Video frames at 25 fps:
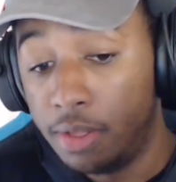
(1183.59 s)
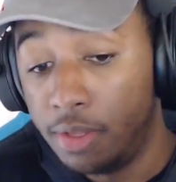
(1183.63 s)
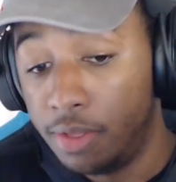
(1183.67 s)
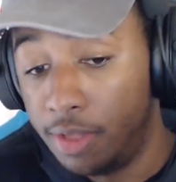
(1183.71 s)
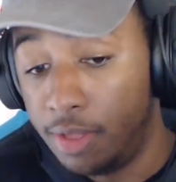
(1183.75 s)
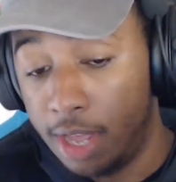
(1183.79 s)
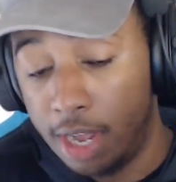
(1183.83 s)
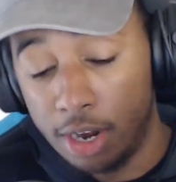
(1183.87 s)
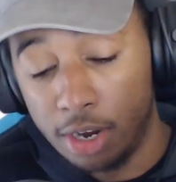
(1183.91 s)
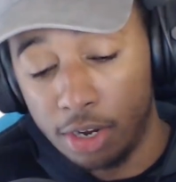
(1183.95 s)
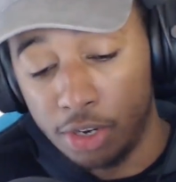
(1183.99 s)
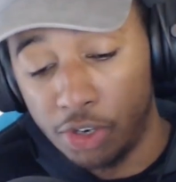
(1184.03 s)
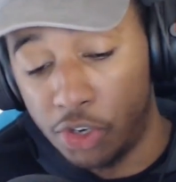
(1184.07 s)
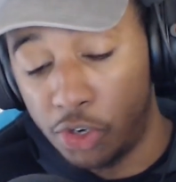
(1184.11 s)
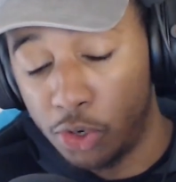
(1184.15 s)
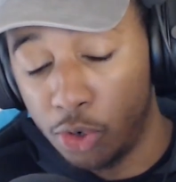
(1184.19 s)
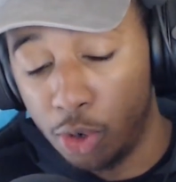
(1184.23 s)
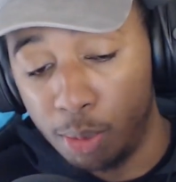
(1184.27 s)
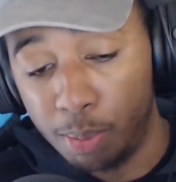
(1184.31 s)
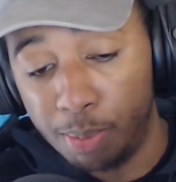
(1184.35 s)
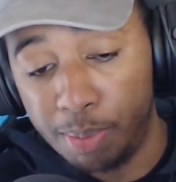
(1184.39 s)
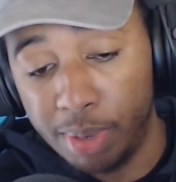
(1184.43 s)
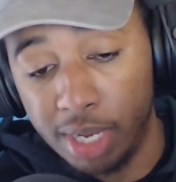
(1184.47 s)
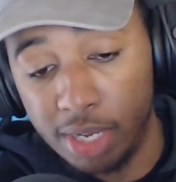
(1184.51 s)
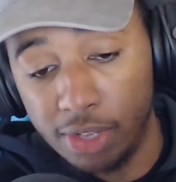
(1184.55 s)
they're a sure
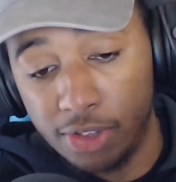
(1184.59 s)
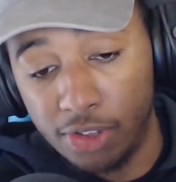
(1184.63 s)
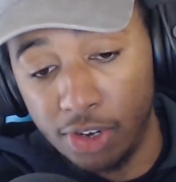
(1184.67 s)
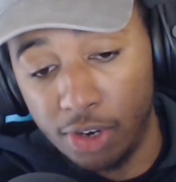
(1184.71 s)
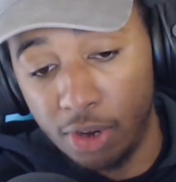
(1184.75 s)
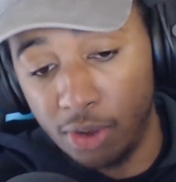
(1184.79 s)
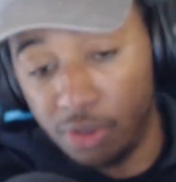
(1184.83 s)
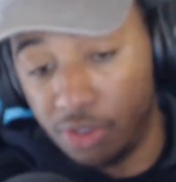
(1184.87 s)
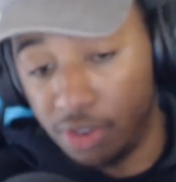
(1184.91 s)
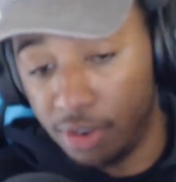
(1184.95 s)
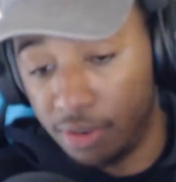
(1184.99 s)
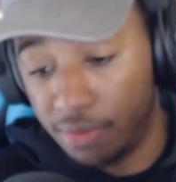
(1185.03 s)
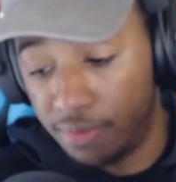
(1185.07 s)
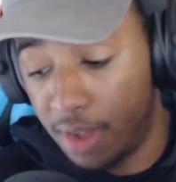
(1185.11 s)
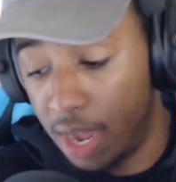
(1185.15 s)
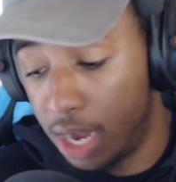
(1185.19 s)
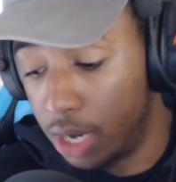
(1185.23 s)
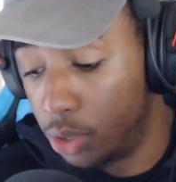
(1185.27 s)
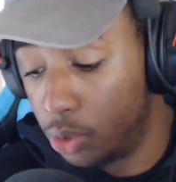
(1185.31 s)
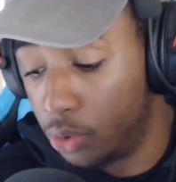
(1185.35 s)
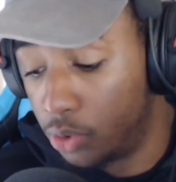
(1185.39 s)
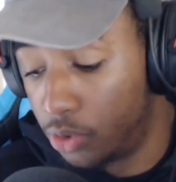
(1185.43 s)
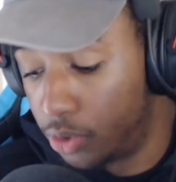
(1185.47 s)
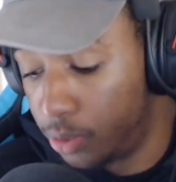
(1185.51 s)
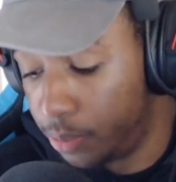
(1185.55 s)
pick to go to the
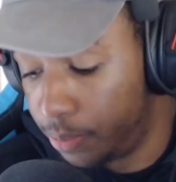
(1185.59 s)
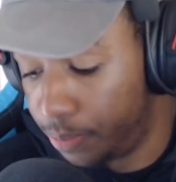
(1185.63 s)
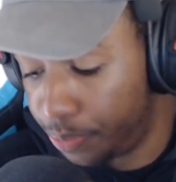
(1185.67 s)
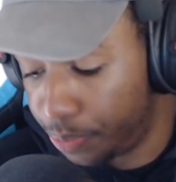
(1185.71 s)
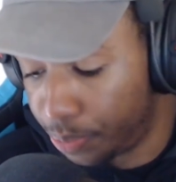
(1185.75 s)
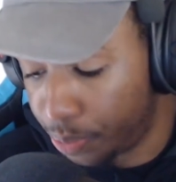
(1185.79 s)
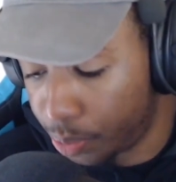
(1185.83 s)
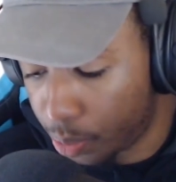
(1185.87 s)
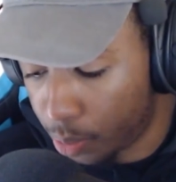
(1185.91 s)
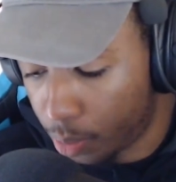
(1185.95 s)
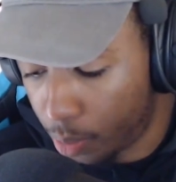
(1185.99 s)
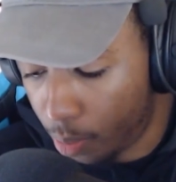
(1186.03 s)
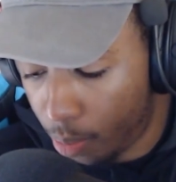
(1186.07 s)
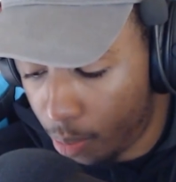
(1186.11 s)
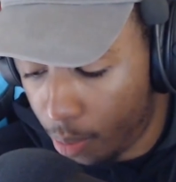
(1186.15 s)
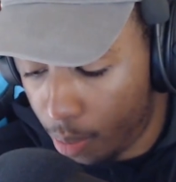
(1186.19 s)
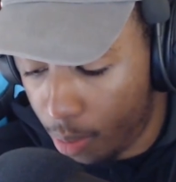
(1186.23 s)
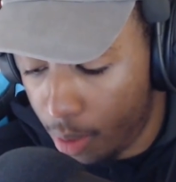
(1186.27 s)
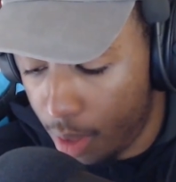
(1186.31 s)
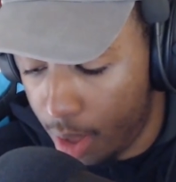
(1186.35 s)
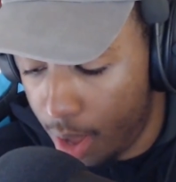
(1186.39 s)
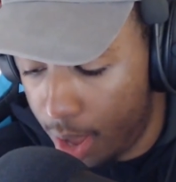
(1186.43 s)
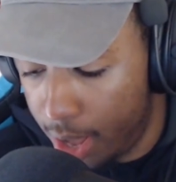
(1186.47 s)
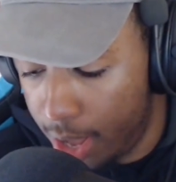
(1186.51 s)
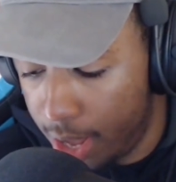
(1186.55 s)
finals.
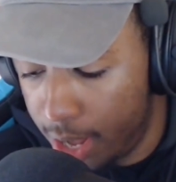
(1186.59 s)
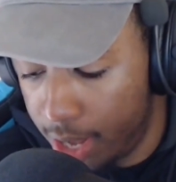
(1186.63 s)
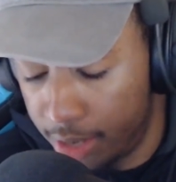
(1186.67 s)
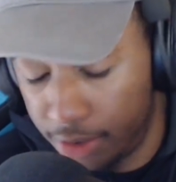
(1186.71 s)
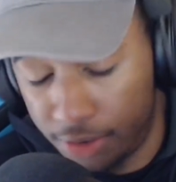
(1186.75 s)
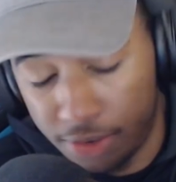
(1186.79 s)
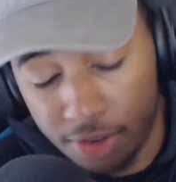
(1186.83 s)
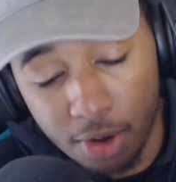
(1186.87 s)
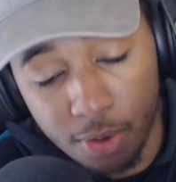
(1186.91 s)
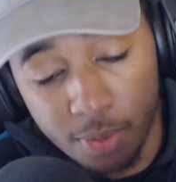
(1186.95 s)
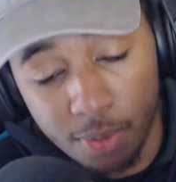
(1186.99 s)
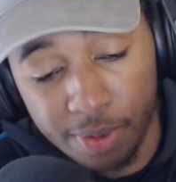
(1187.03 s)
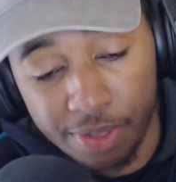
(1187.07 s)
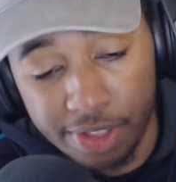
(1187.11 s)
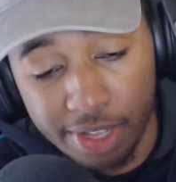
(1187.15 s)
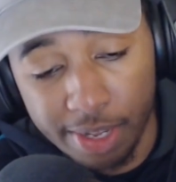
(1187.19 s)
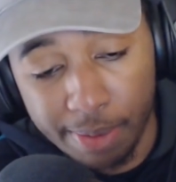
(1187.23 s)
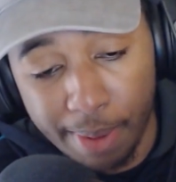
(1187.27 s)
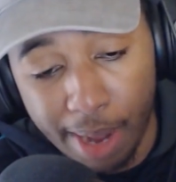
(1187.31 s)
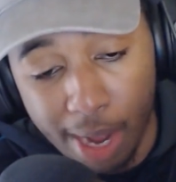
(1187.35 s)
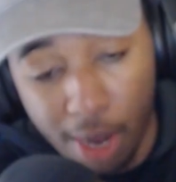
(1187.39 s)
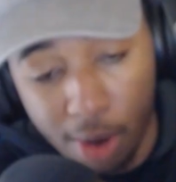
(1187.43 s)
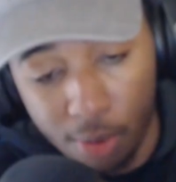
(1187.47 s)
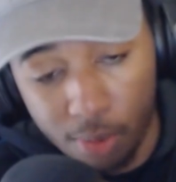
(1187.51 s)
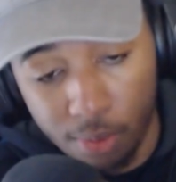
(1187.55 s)
And so with them
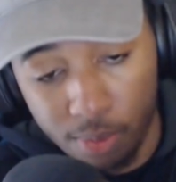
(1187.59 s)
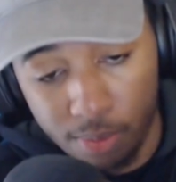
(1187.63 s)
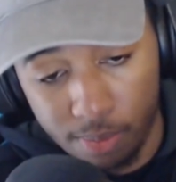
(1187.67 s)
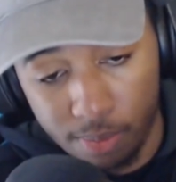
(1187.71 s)
out,